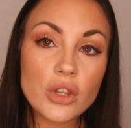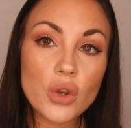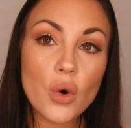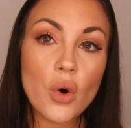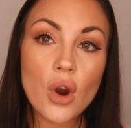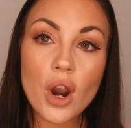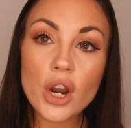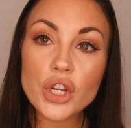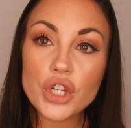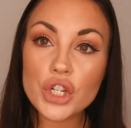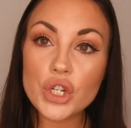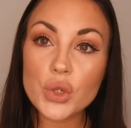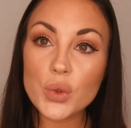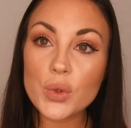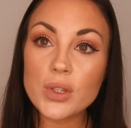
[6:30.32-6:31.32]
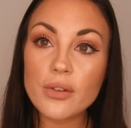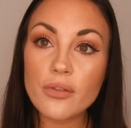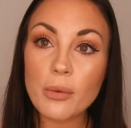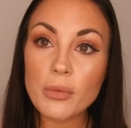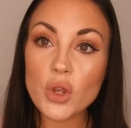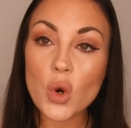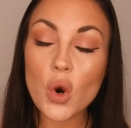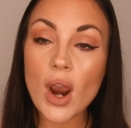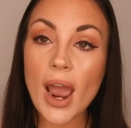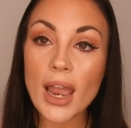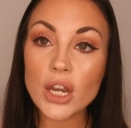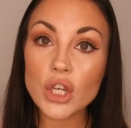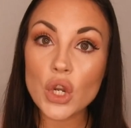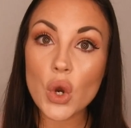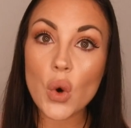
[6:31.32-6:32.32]
Dior shoes from Dior
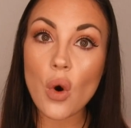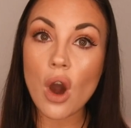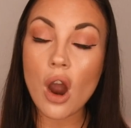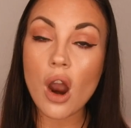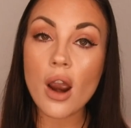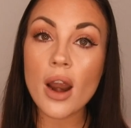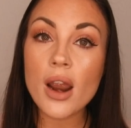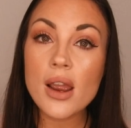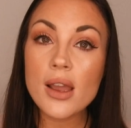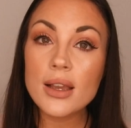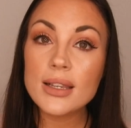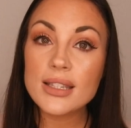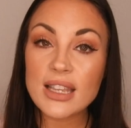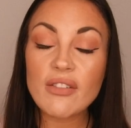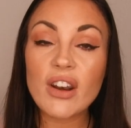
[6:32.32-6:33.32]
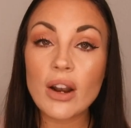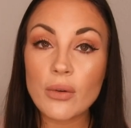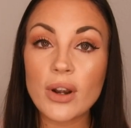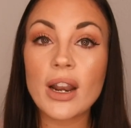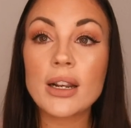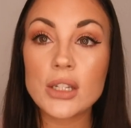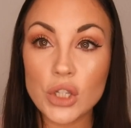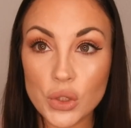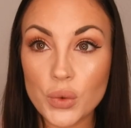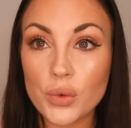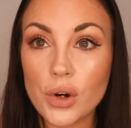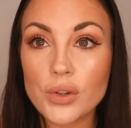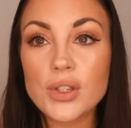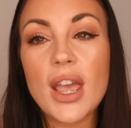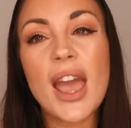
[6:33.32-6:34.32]
I know are 790
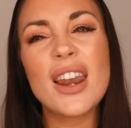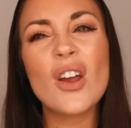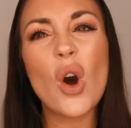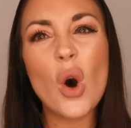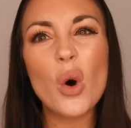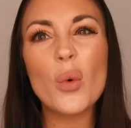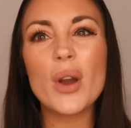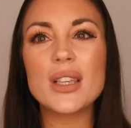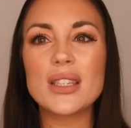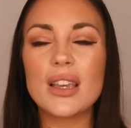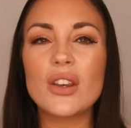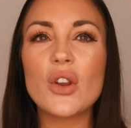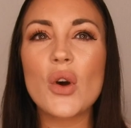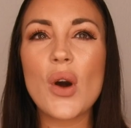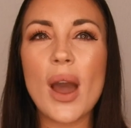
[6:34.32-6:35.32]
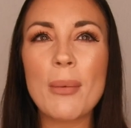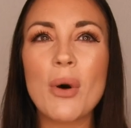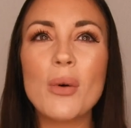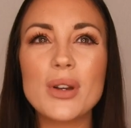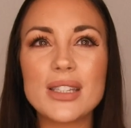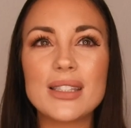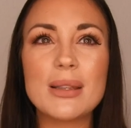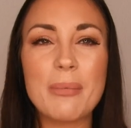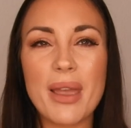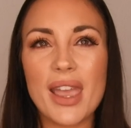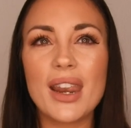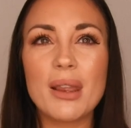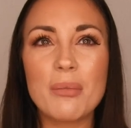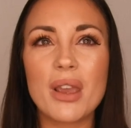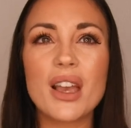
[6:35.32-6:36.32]
euros. And always, I know I'm always
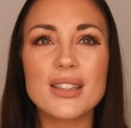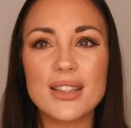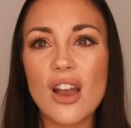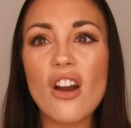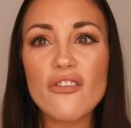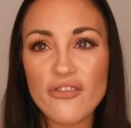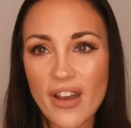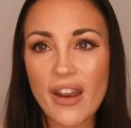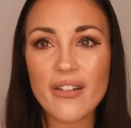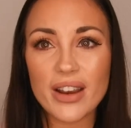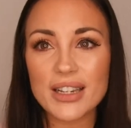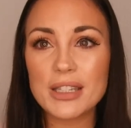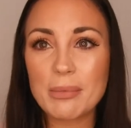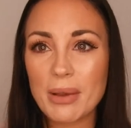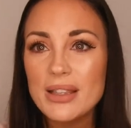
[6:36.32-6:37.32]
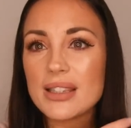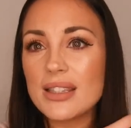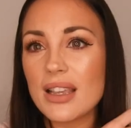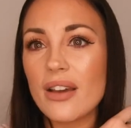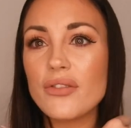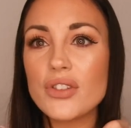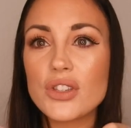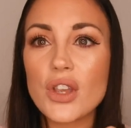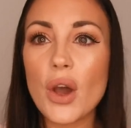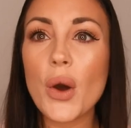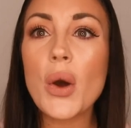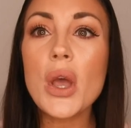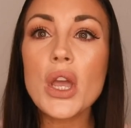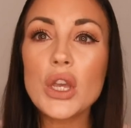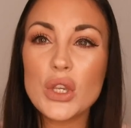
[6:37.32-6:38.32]
debating because they are very expensive.
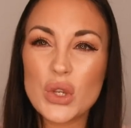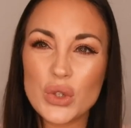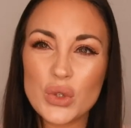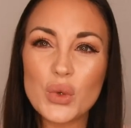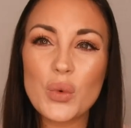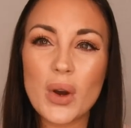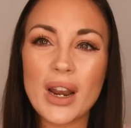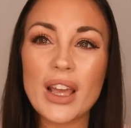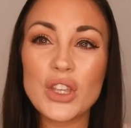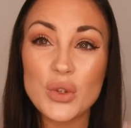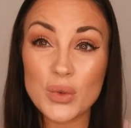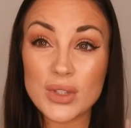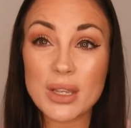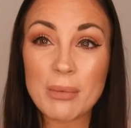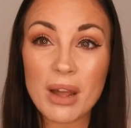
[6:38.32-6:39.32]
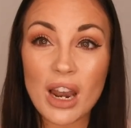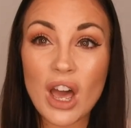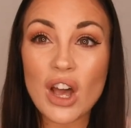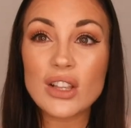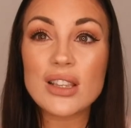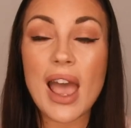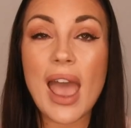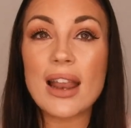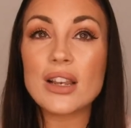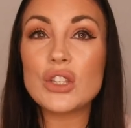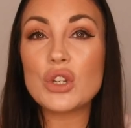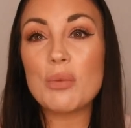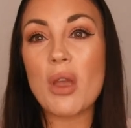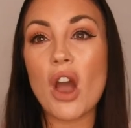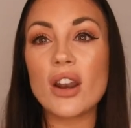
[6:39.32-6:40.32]
So you do want to use them a lot.
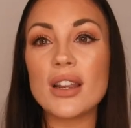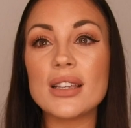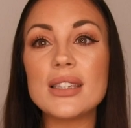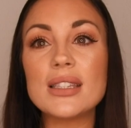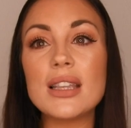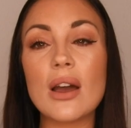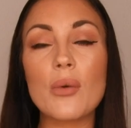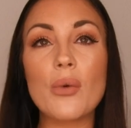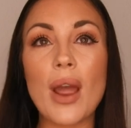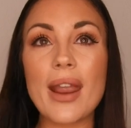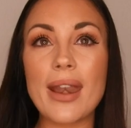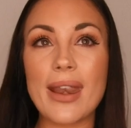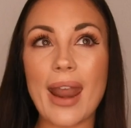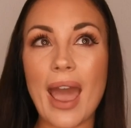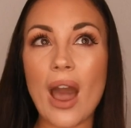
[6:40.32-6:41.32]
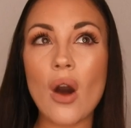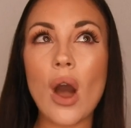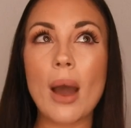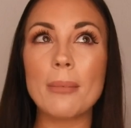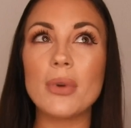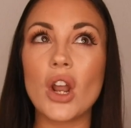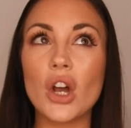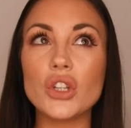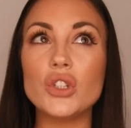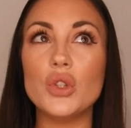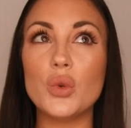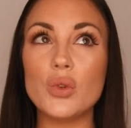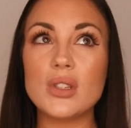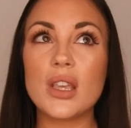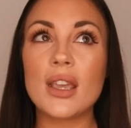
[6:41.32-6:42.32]
And to be honest, right now, I'm not
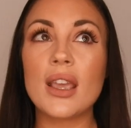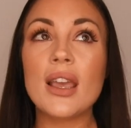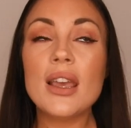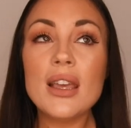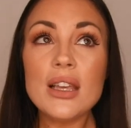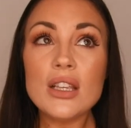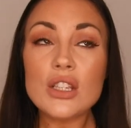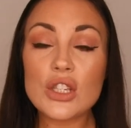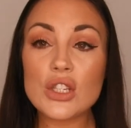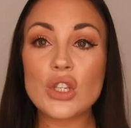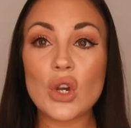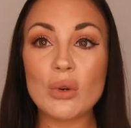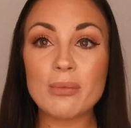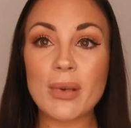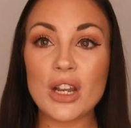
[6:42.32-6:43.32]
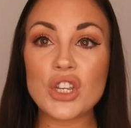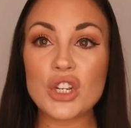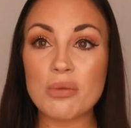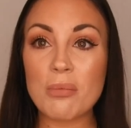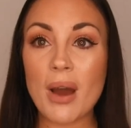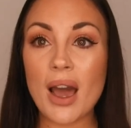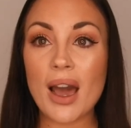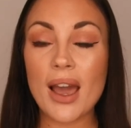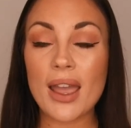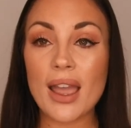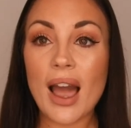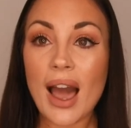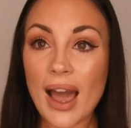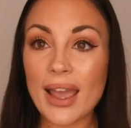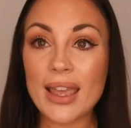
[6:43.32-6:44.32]
using so much my
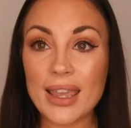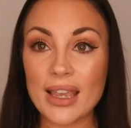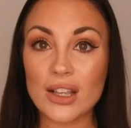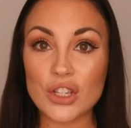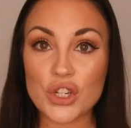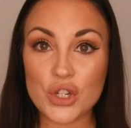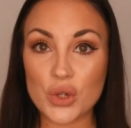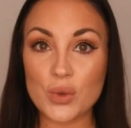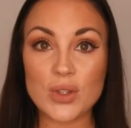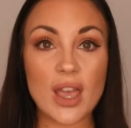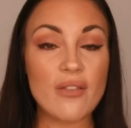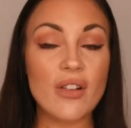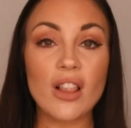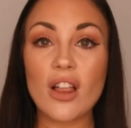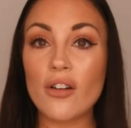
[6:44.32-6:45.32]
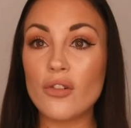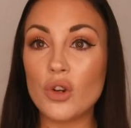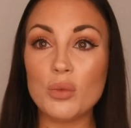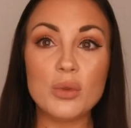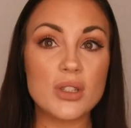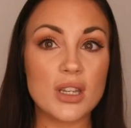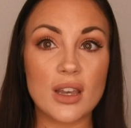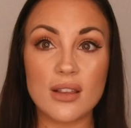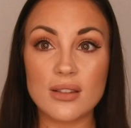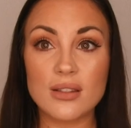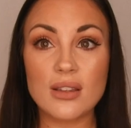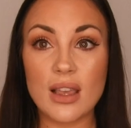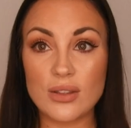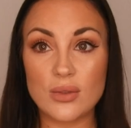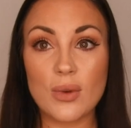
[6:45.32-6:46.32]
high heel shoes. I have a lot of
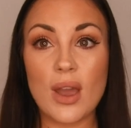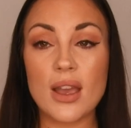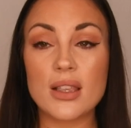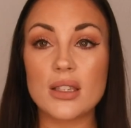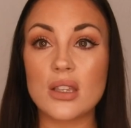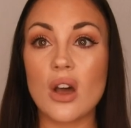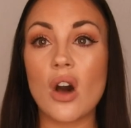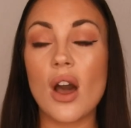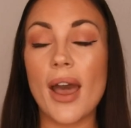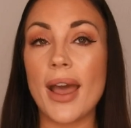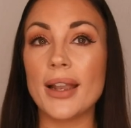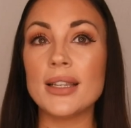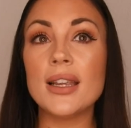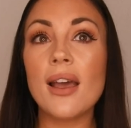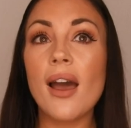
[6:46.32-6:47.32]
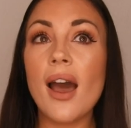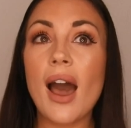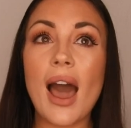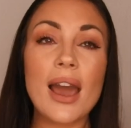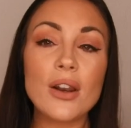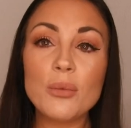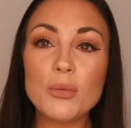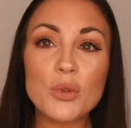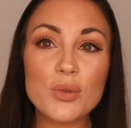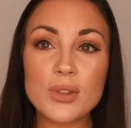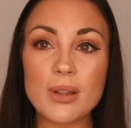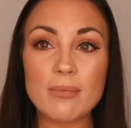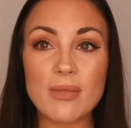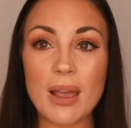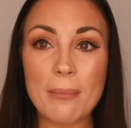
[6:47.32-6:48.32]
Louboutins, as you guys saw, and I don't
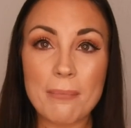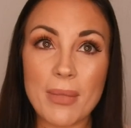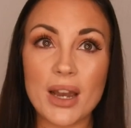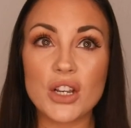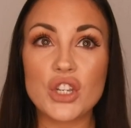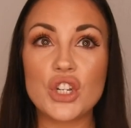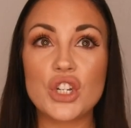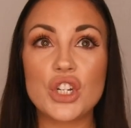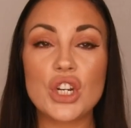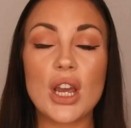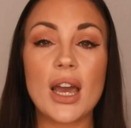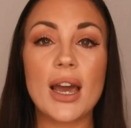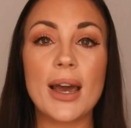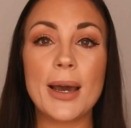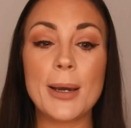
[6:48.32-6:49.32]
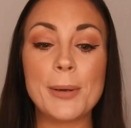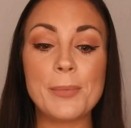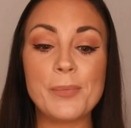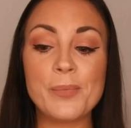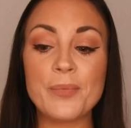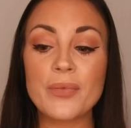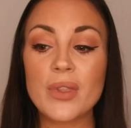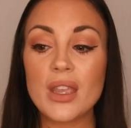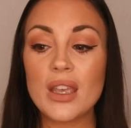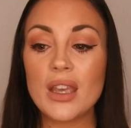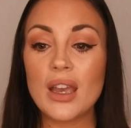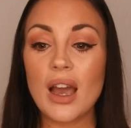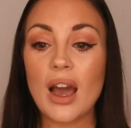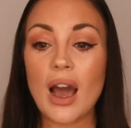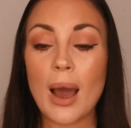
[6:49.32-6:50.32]
use them that much.
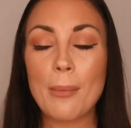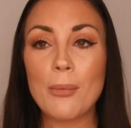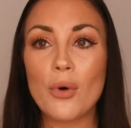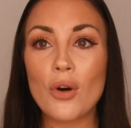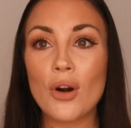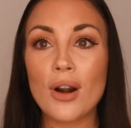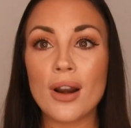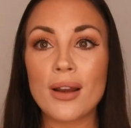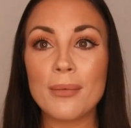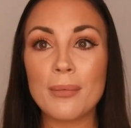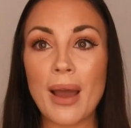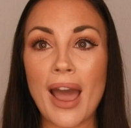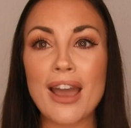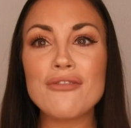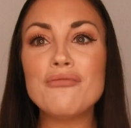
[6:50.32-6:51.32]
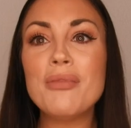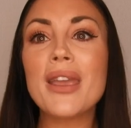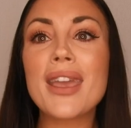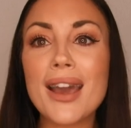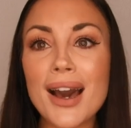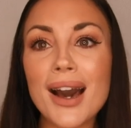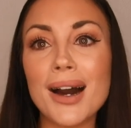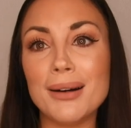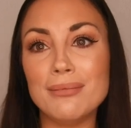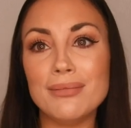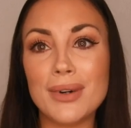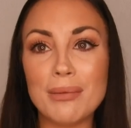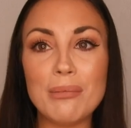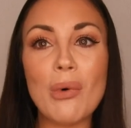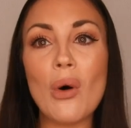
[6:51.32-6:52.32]
I've
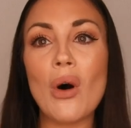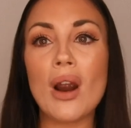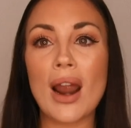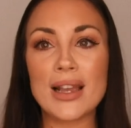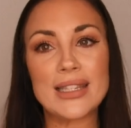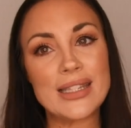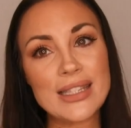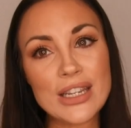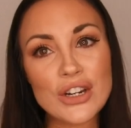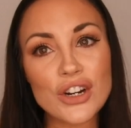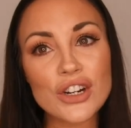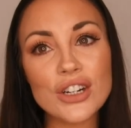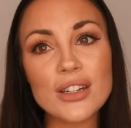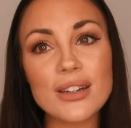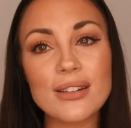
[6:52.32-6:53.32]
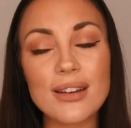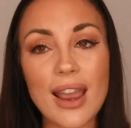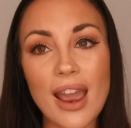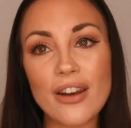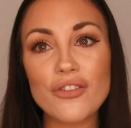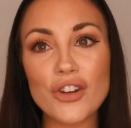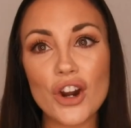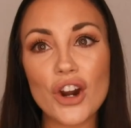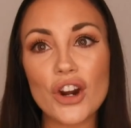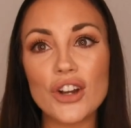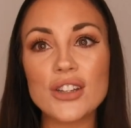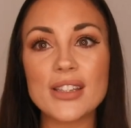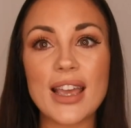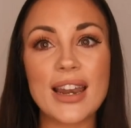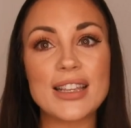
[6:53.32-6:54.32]
become more a sneaker kind of
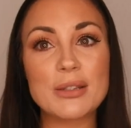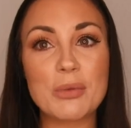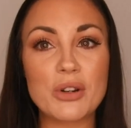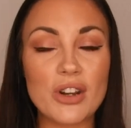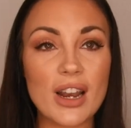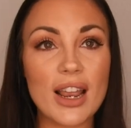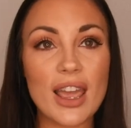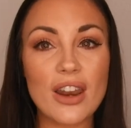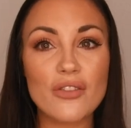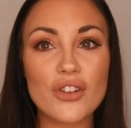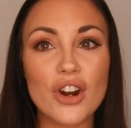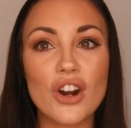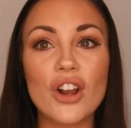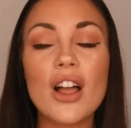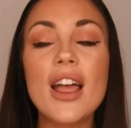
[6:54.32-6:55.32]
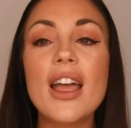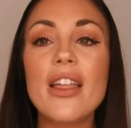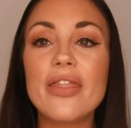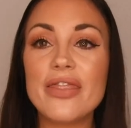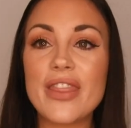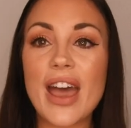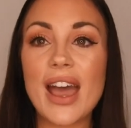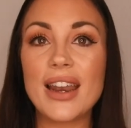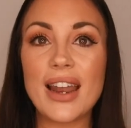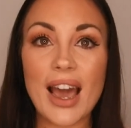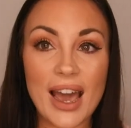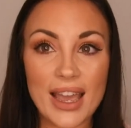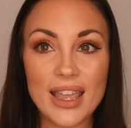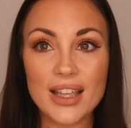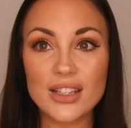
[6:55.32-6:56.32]
girl and a espadrilla kind of girl than
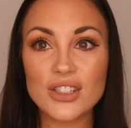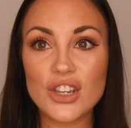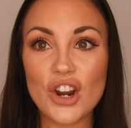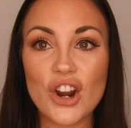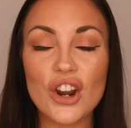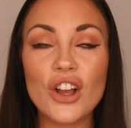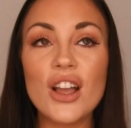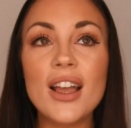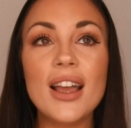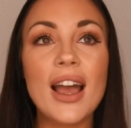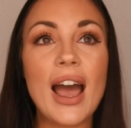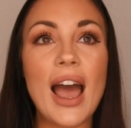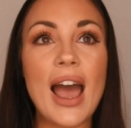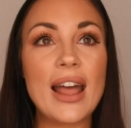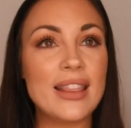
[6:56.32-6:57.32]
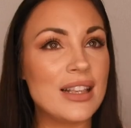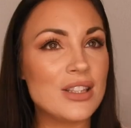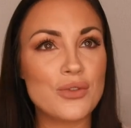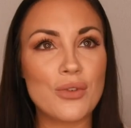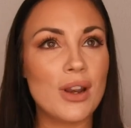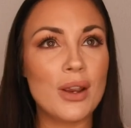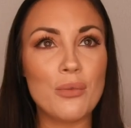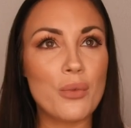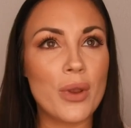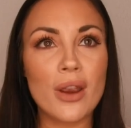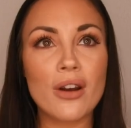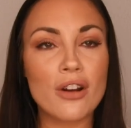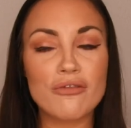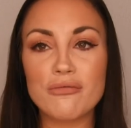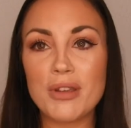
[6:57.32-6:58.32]
high heels girl, and that's really
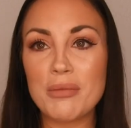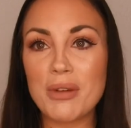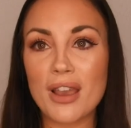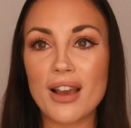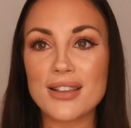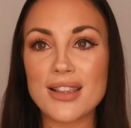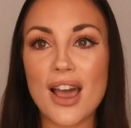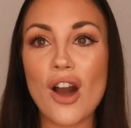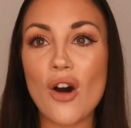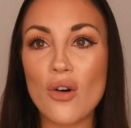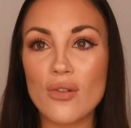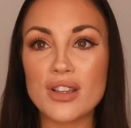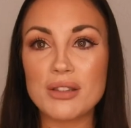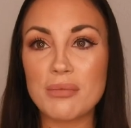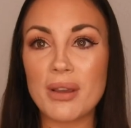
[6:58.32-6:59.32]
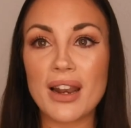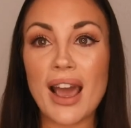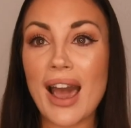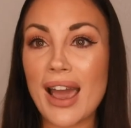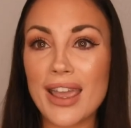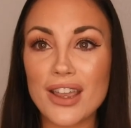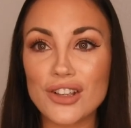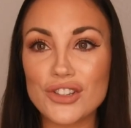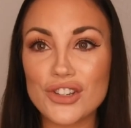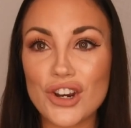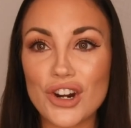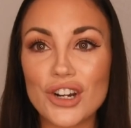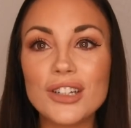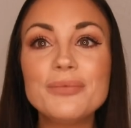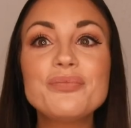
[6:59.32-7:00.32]
weird of me because I've always been a high heels
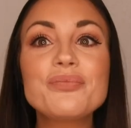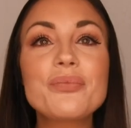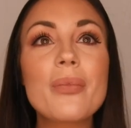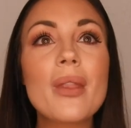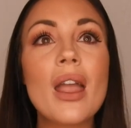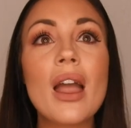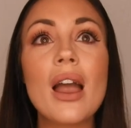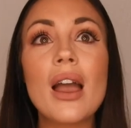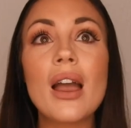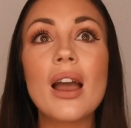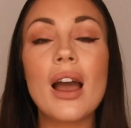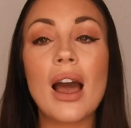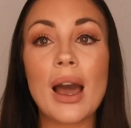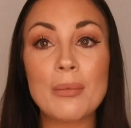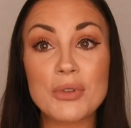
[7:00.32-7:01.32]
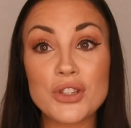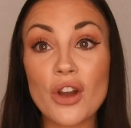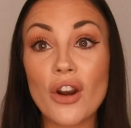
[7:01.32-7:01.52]
girl. I'm